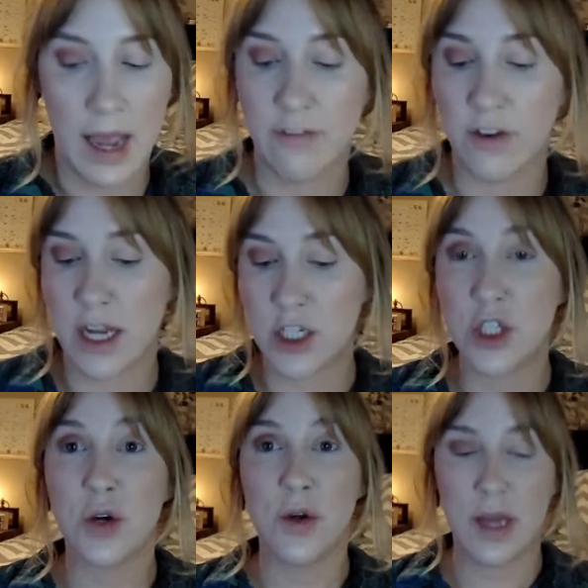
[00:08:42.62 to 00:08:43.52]
I forgot to
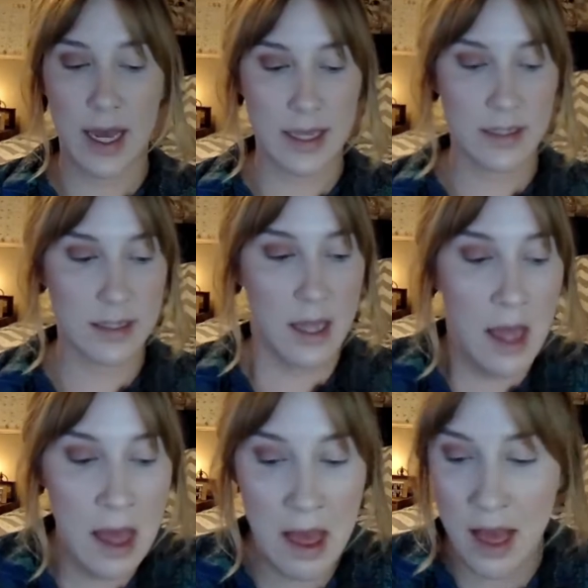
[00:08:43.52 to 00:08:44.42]
show you guys
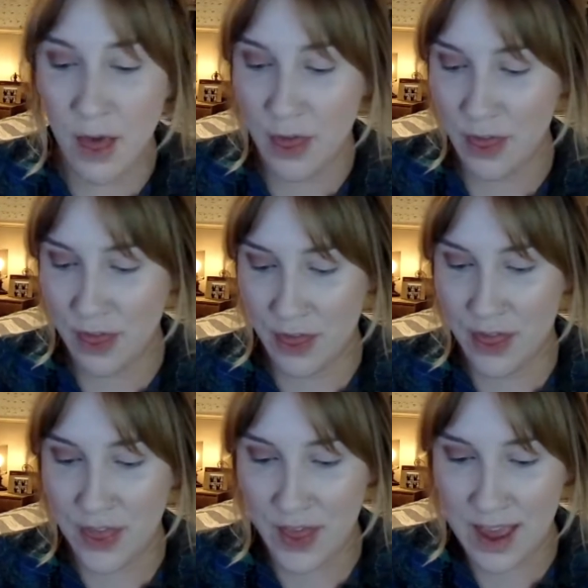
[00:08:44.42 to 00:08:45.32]

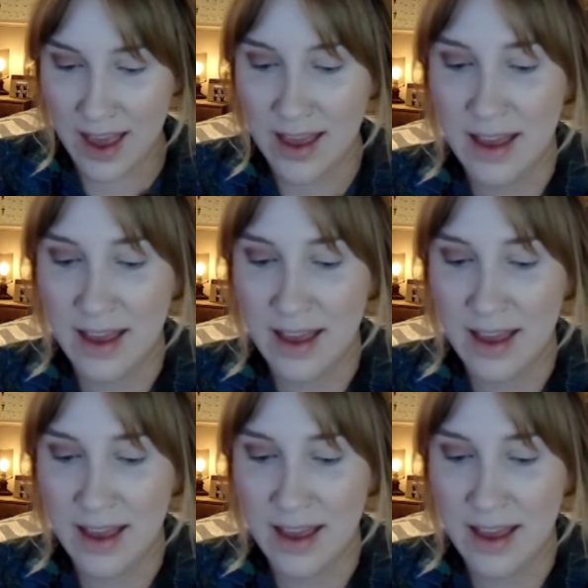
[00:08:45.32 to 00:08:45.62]
the